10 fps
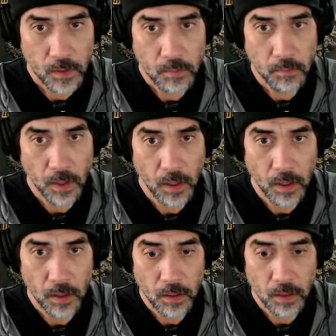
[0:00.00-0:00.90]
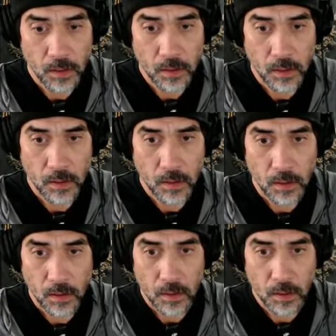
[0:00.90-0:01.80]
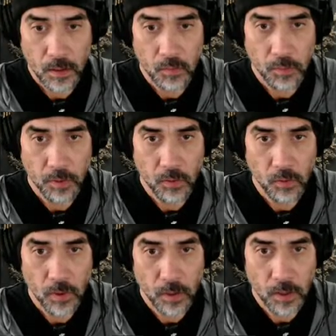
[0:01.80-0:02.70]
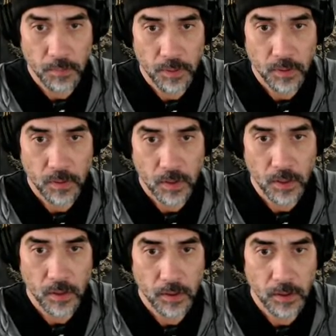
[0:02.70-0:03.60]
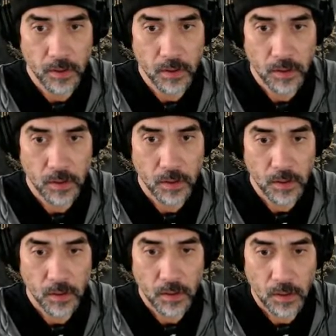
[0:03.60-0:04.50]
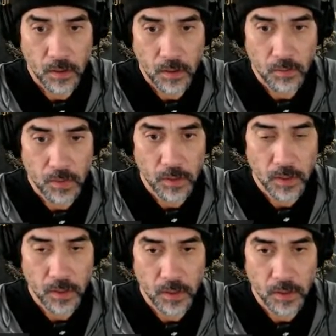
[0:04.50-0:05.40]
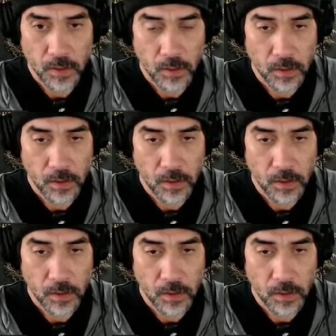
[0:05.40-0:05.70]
Bang. And put one up here. One here.